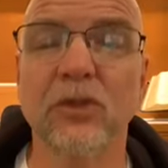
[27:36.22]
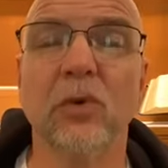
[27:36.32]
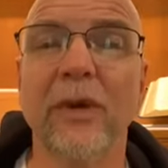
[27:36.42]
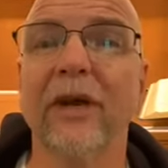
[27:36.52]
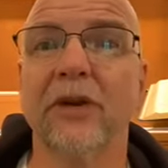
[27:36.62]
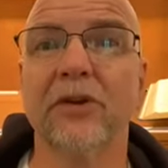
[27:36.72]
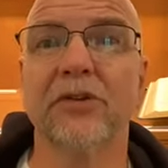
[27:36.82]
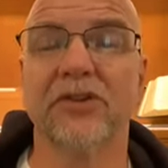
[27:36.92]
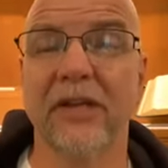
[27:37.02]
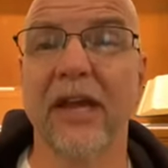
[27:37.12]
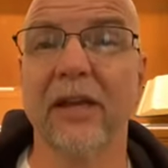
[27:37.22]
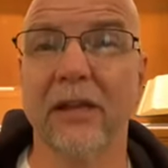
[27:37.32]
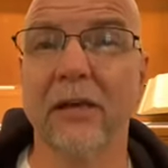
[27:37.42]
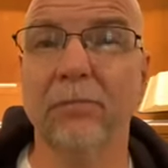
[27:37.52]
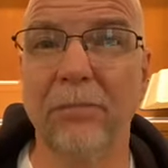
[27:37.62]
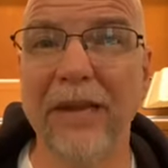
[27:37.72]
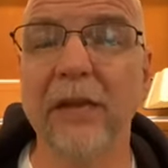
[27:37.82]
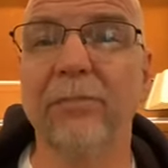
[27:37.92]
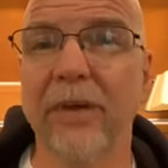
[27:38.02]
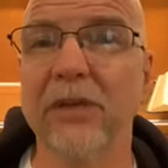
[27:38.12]
Do we understand the
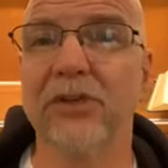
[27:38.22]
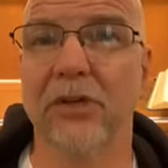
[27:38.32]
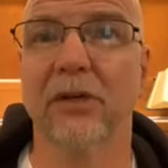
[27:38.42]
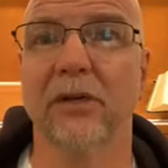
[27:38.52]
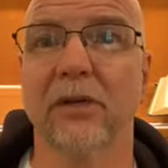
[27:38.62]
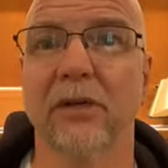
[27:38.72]
big picture?